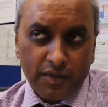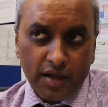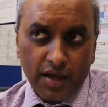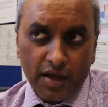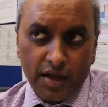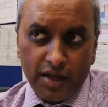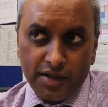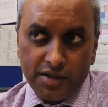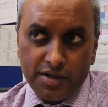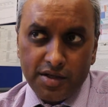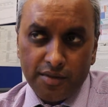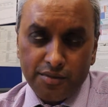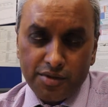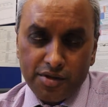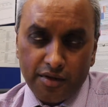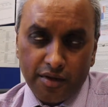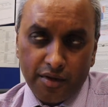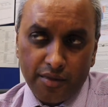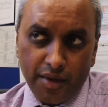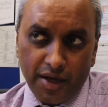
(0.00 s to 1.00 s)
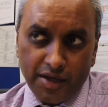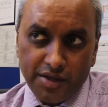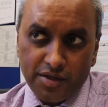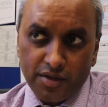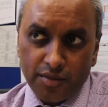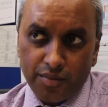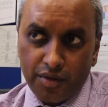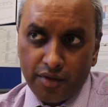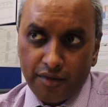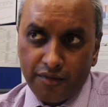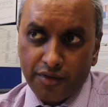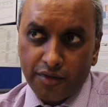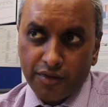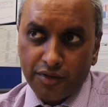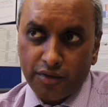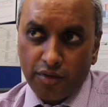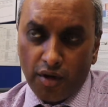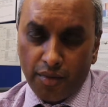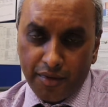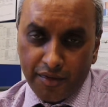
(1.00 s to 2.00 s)
in terms of going back to the peripheral
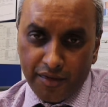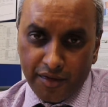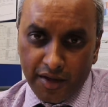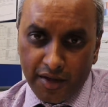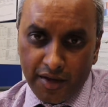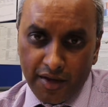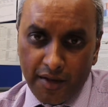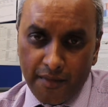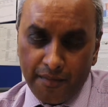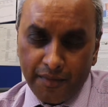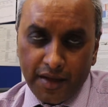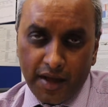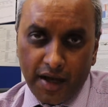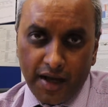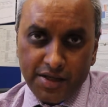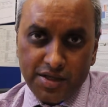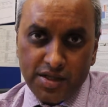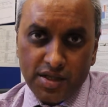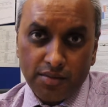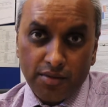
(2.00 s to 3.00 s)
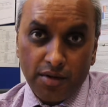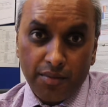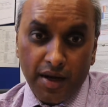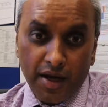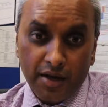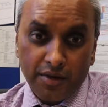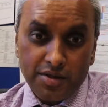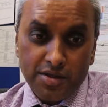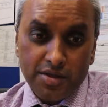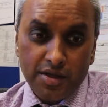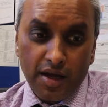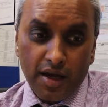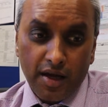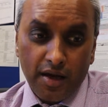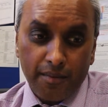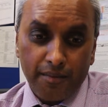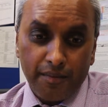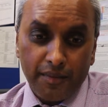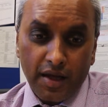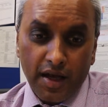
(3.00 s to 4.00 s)
neuropathy, ask them about
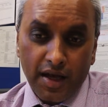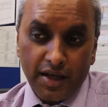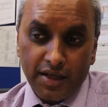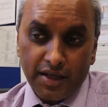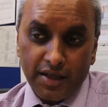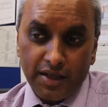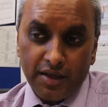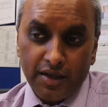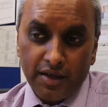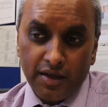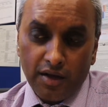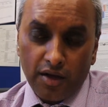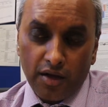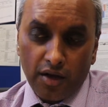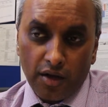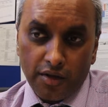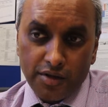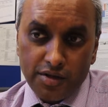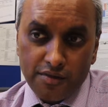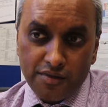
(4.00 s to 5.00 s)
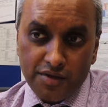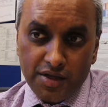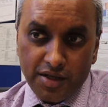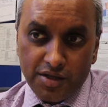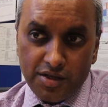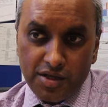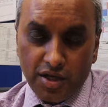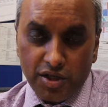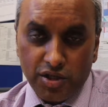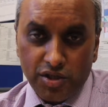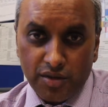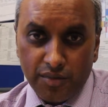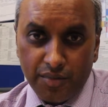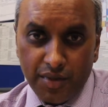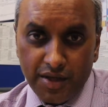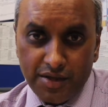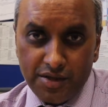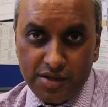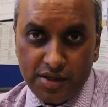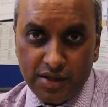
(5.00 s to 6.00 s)
any loss of sensation,
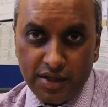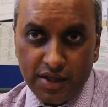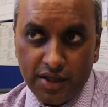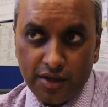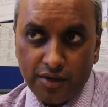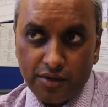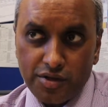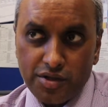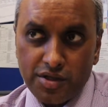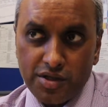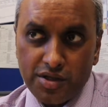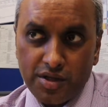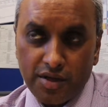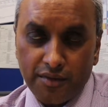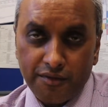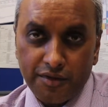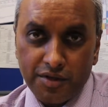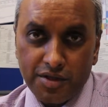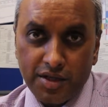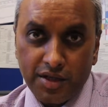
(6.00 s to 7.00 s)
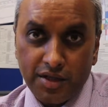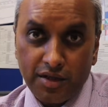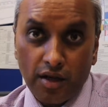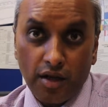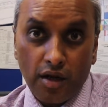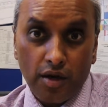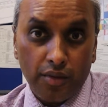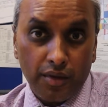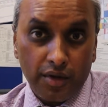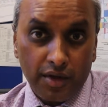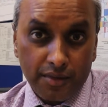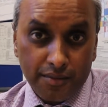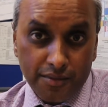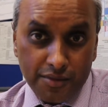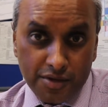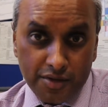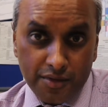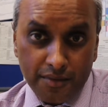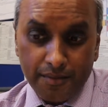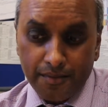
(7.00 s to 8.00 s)
pins and needles, discomfort in the lower
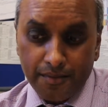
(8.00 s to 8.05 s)
limbs.